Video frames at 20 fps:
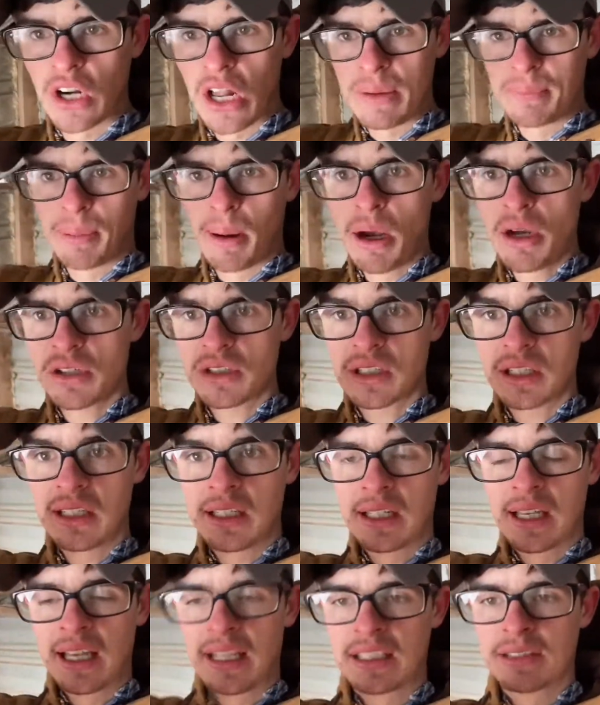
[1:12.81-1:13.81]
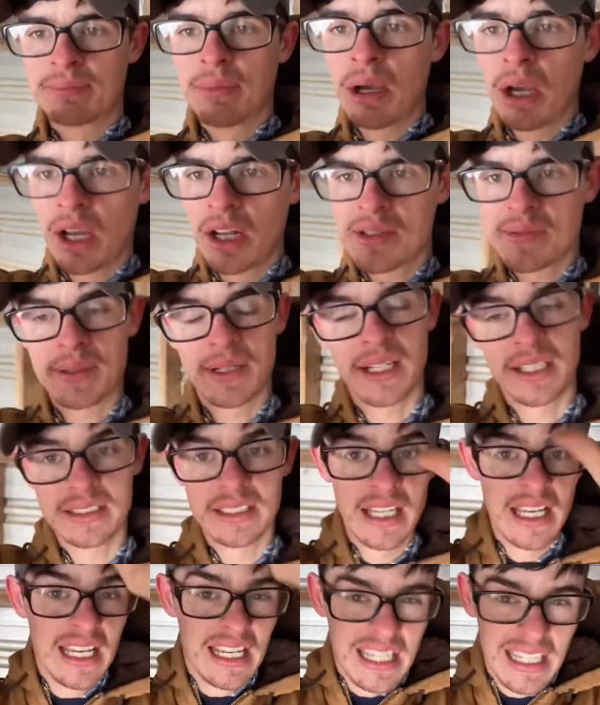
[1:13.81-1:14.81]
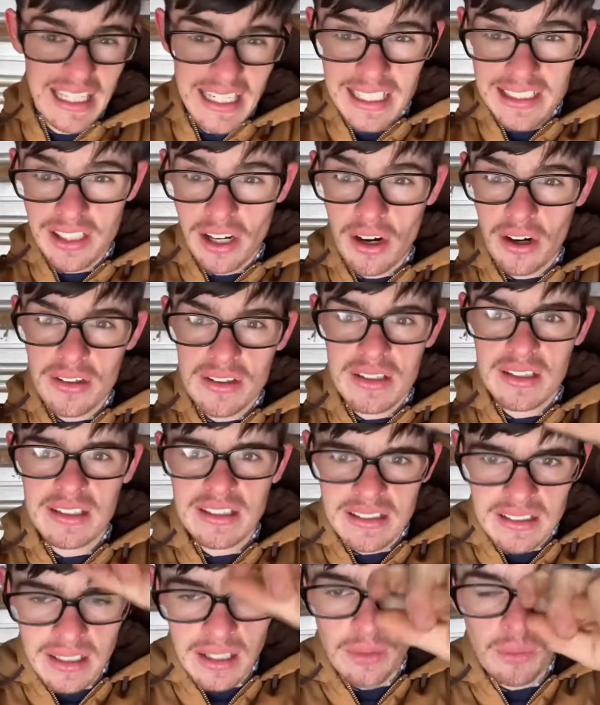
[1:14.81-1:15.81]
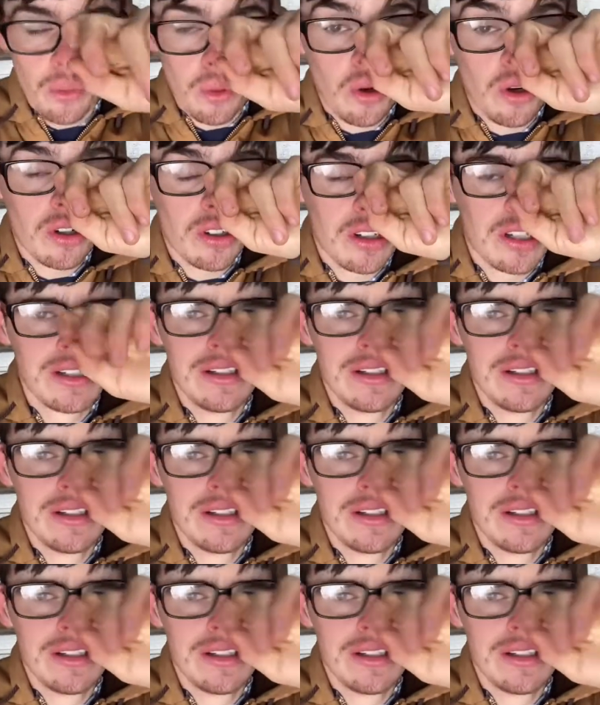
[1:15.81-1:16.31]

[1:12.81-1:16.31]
posting as much because it is hard to work